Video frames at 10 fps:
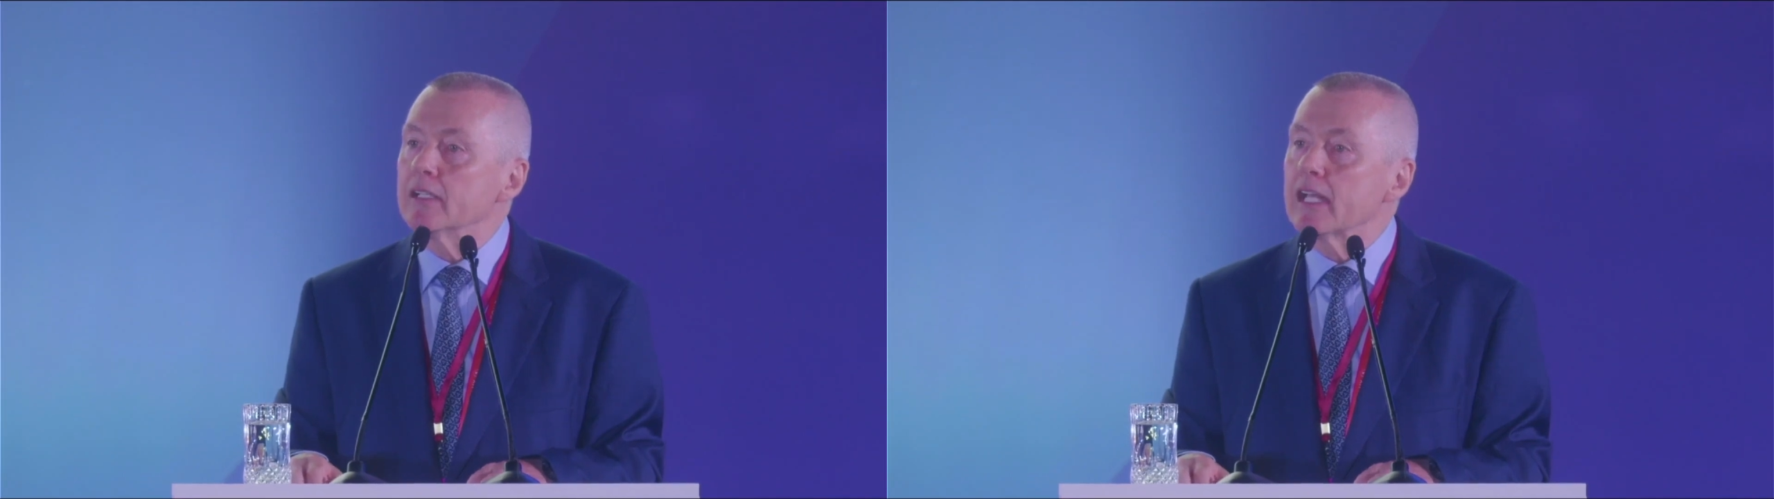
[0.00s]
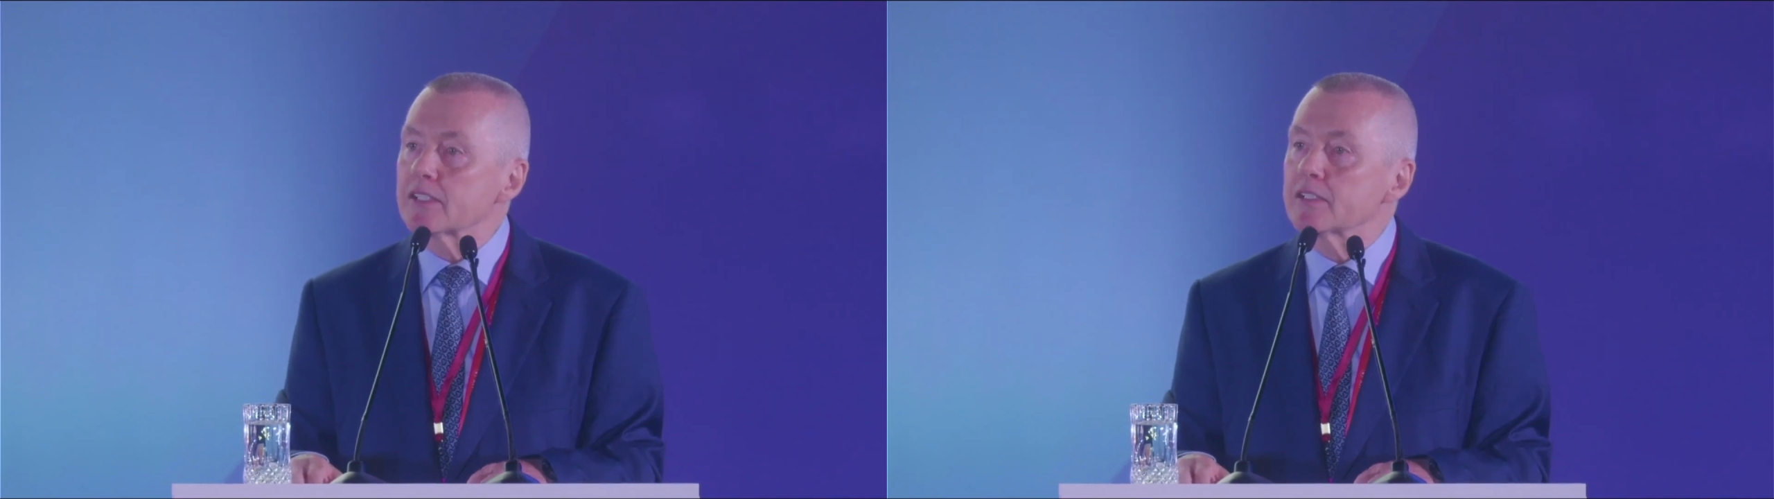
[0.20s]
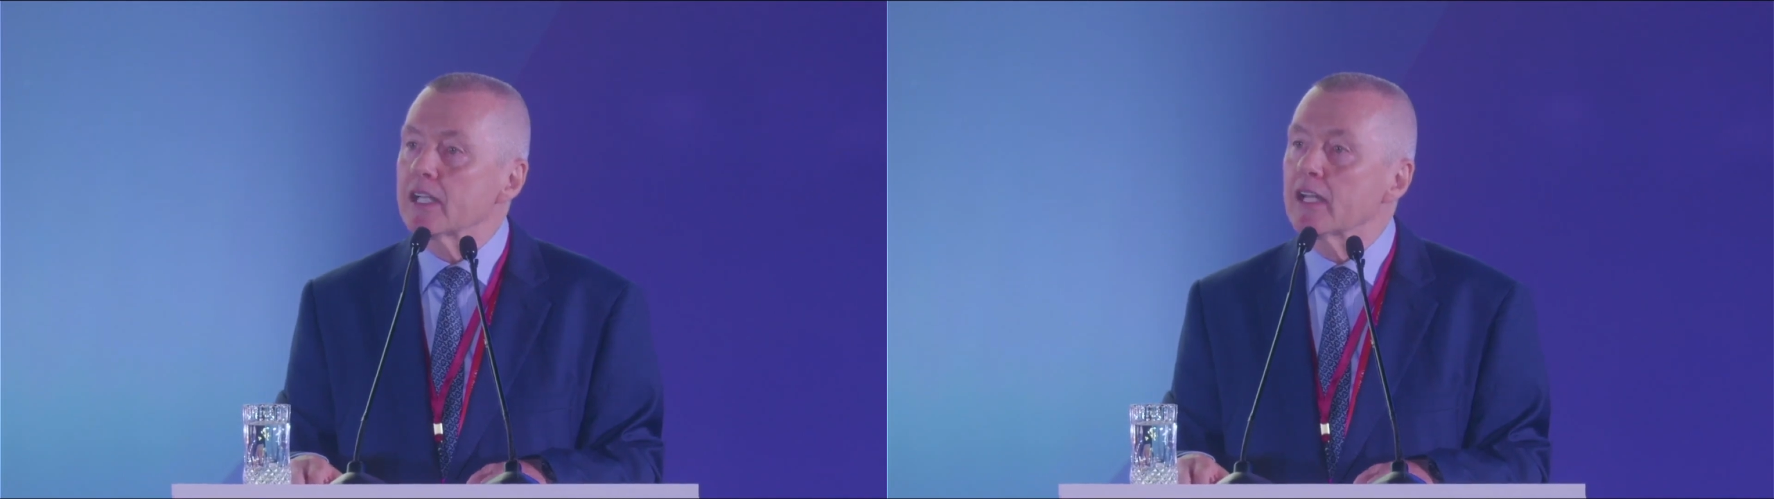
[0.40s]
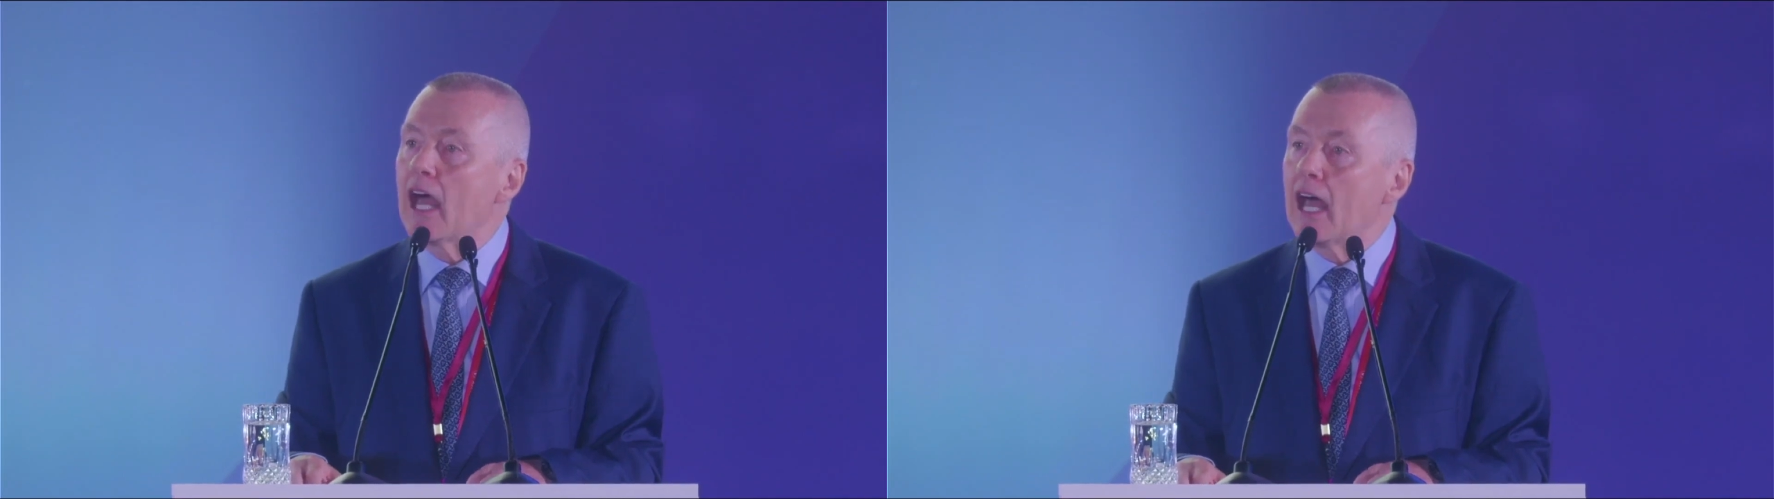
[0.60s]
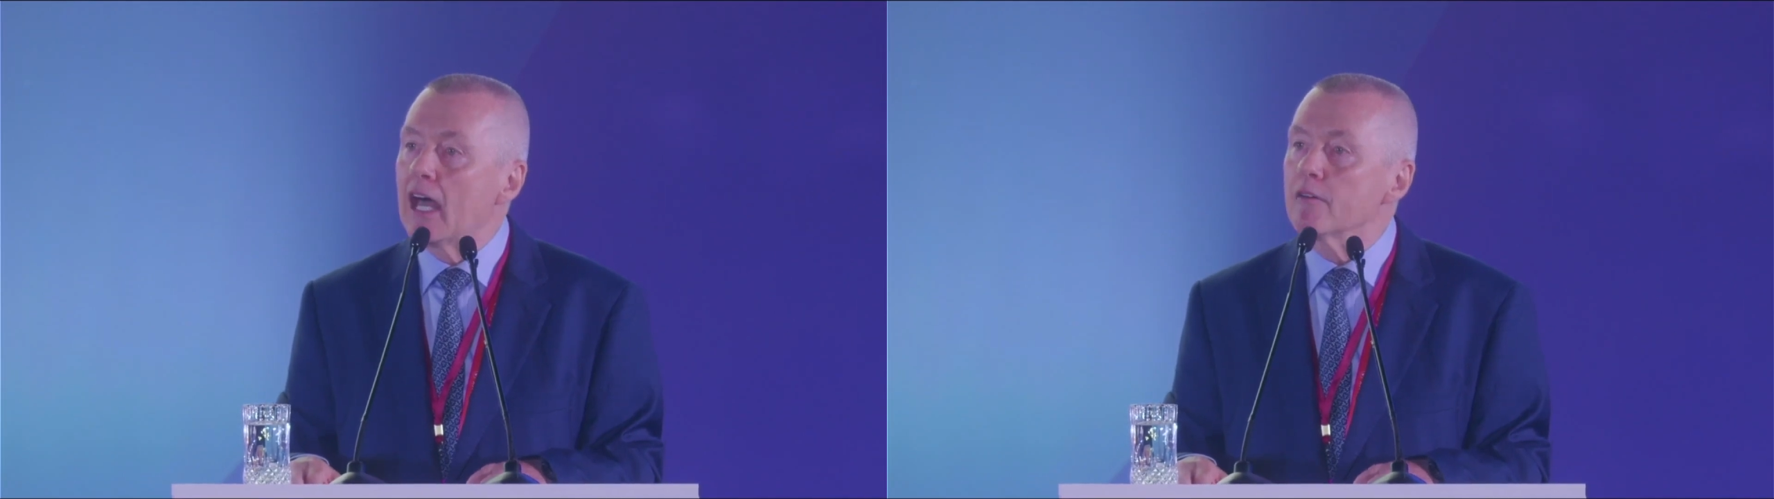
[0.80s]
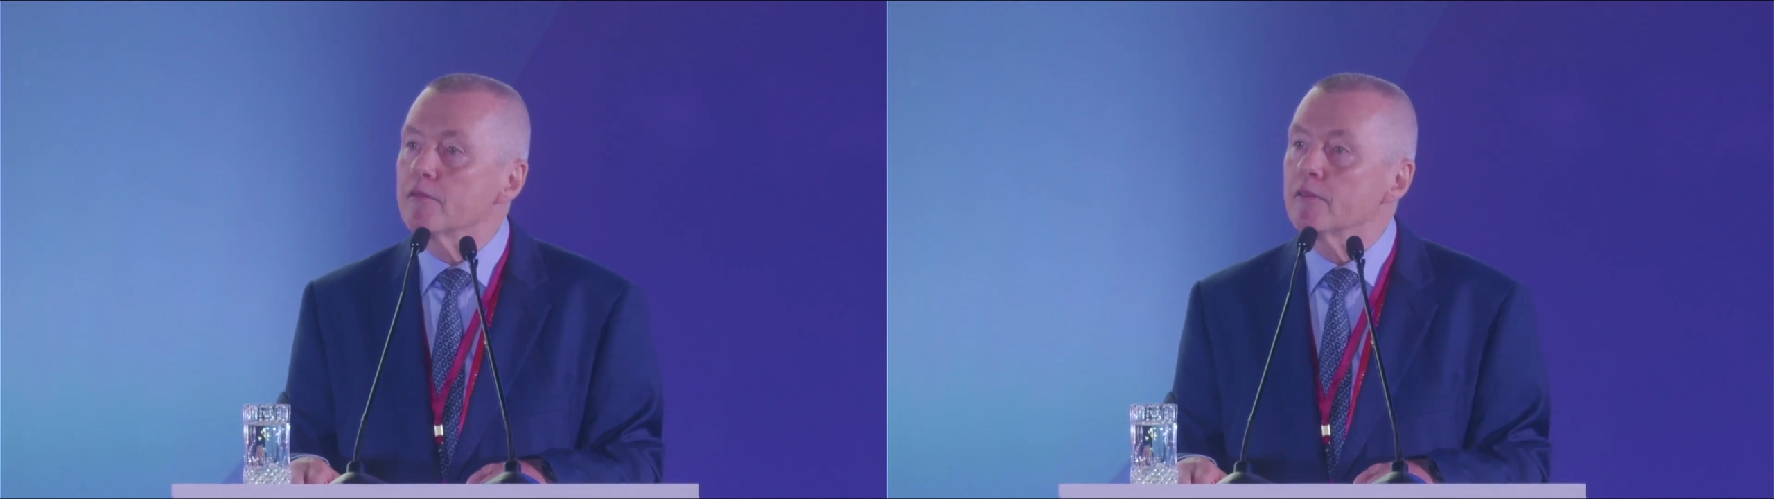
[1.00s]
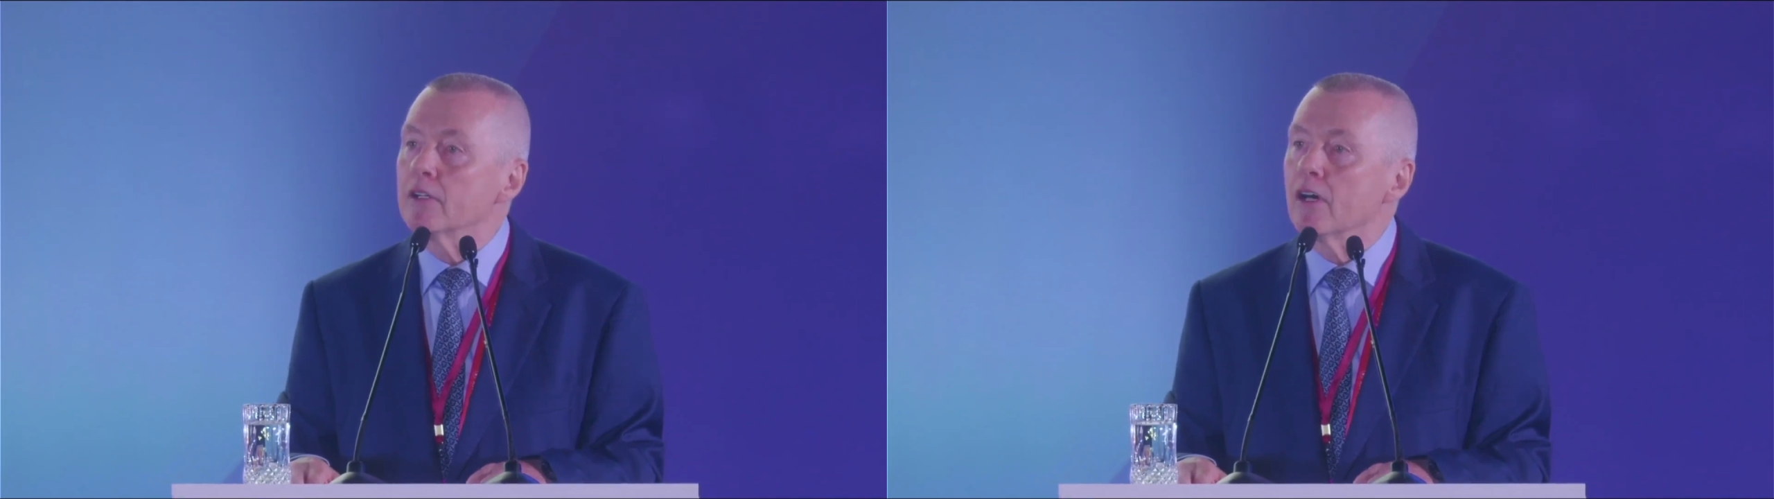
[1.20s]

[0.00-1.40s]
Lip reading: less than half